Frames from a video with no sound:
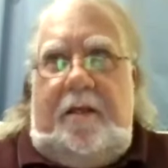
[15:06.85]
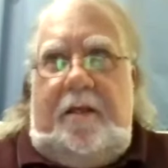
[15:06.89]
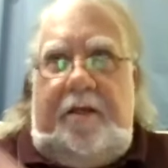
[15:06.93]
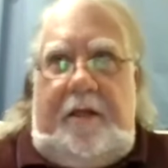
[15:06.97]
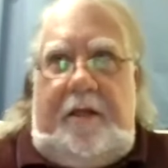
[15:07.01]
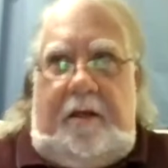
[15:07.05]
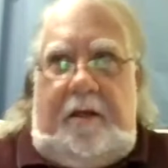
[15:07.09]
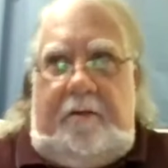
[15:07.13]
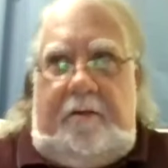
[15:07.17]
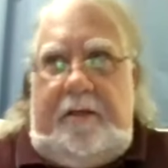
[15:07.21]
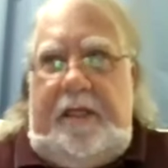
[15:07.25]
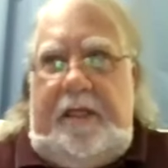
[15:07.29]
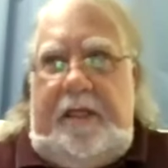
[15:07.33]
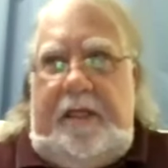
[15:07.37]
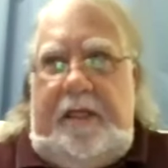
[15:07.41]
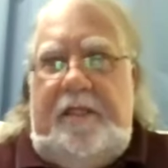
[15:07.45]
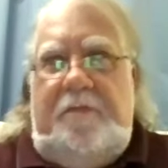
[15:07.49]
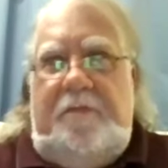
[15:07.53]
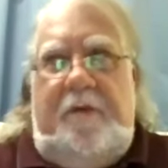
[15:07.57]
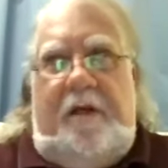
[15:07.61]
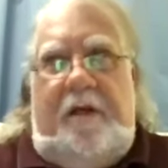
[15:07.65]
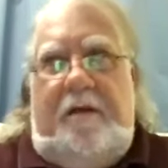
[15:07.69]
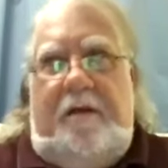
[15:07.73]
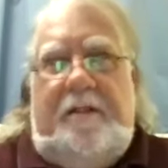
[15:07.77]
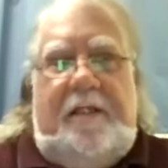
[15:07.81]
he's
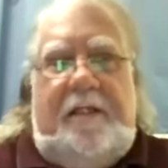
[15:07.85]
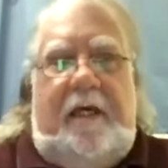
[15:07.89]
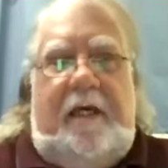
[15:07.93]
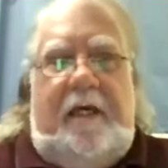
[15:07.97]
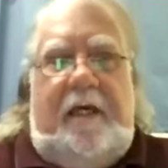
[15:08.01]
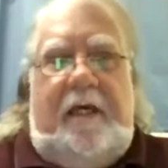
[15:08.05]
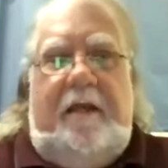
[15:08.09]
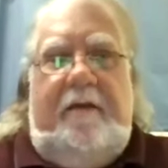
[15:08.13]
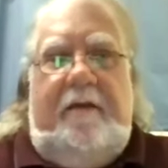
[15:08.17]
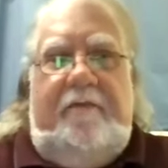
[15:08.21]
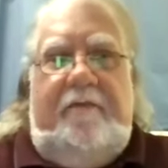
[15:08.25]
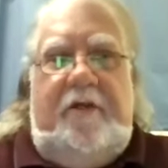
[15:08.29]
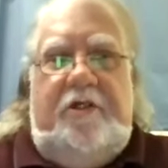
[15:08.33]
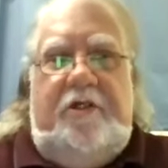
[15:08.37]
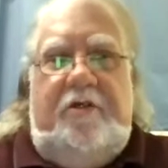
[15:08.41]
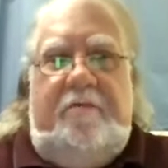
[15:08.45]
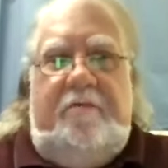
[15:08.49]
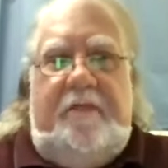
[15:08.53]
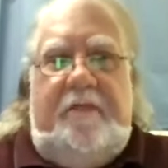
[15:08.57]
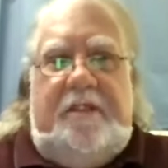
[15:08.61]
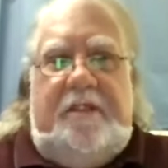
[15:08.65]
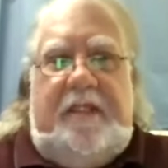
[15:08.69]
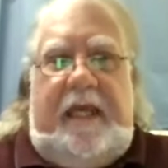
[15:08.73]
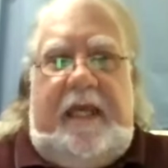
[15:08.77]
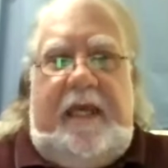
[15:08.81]
been on television
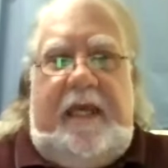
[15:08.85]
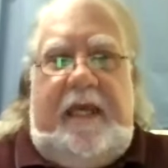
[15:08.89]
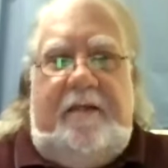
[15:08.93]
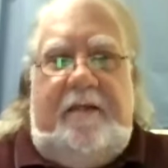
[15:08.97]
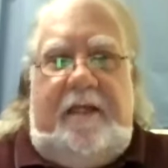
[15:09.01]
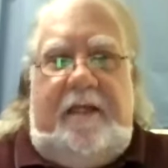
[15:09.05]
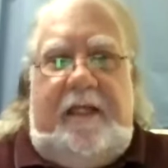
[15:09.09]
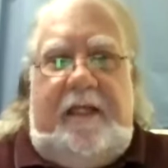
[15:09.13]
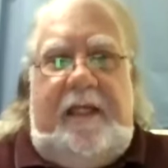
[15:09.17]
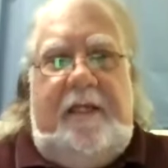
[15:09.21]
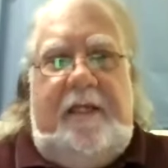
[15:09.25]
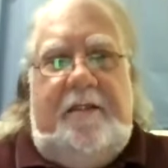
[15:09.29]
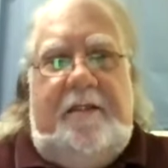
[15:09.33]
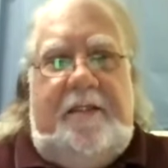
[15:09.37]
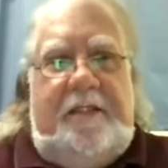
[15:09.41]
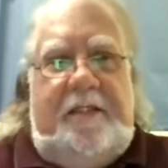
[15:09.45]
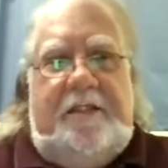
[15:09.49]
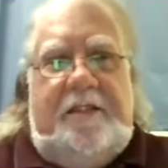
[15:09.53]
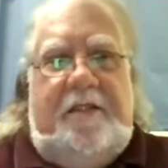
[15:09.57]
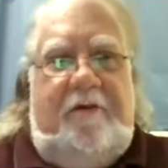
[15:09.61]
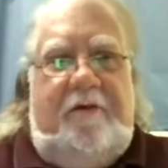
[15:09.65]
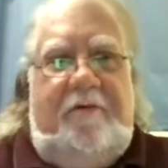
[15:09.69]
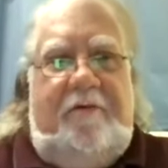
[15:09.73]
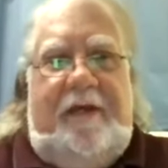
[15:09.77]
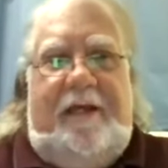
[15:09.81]
with Stanton and he had
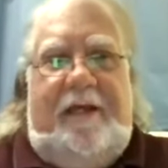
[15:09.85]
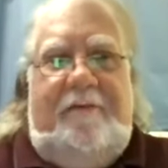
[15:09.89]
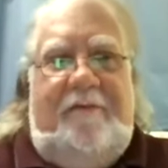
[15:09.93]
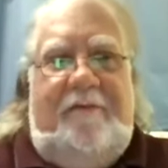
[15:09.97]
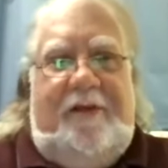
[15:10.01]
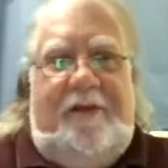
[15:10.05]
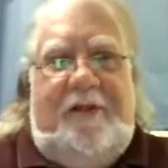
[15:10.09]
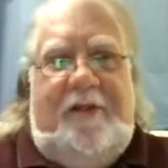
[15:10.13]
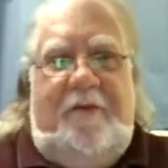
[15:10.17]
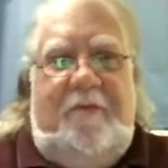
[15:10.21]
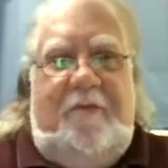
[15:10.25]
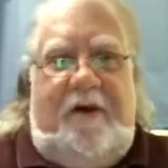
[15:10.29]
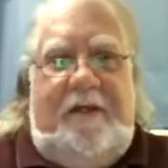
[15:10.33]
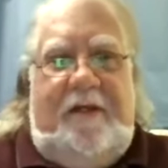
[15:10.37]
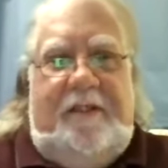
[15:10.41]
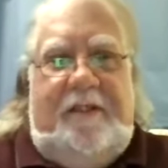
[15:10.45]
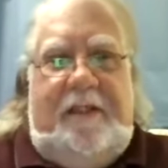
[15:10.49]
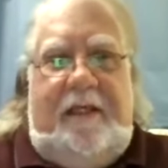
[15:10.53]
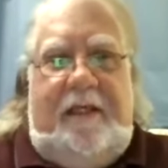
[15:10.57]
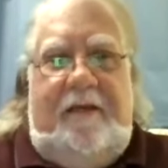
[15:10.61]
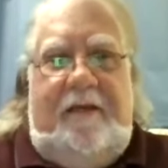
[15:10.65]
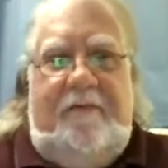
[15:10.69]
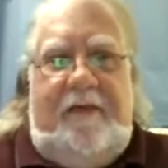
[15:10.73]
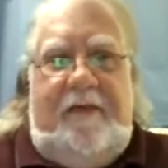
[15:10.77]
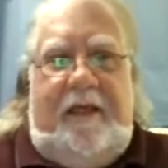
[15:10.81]
disagreed with him on
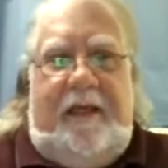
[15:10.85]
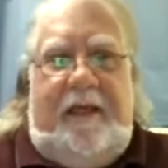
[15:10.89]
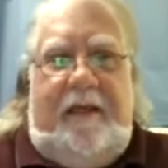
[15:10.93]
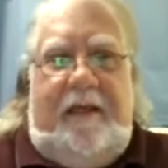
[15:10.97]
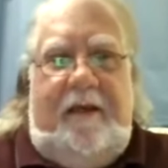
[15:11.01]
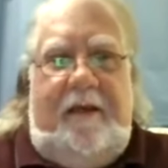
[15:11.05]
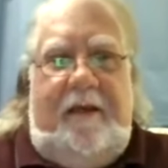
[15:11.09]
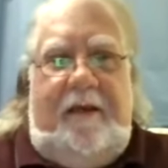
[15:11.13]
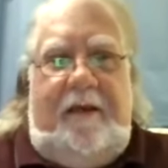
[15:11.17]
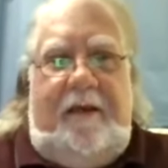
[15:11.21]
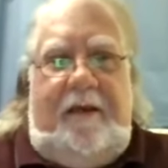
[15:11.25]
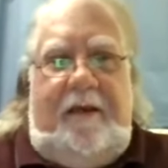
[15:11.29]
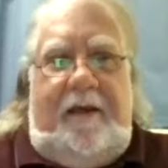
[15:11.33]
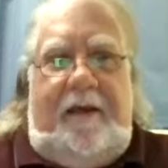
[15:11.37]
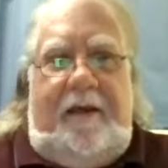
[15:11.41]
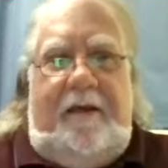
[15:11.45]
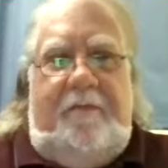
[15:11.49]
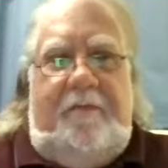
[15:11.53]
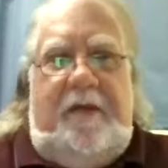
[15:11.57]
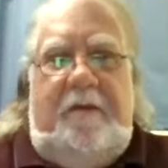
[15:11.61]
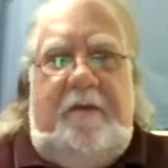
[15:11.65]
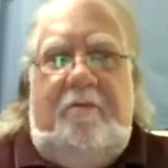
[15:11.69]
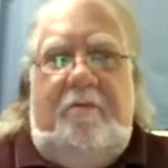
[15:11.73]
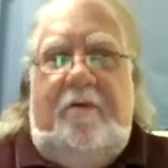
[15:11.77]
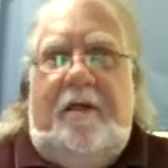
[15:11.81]
TV. And
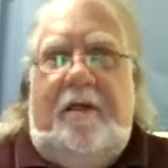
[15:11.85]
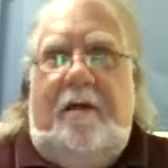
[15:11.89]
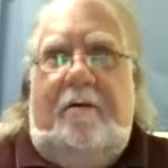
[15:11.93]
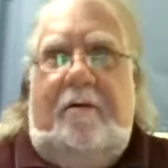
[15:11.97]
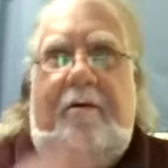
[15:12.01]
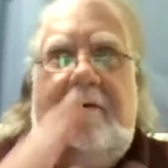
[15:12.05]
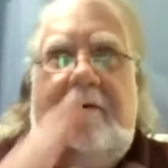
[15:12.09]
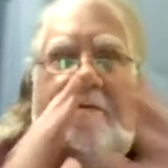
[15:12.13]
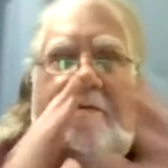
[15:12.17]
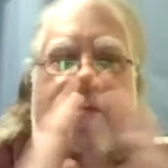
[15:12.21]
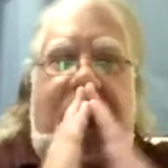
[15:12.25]
people would go, oh my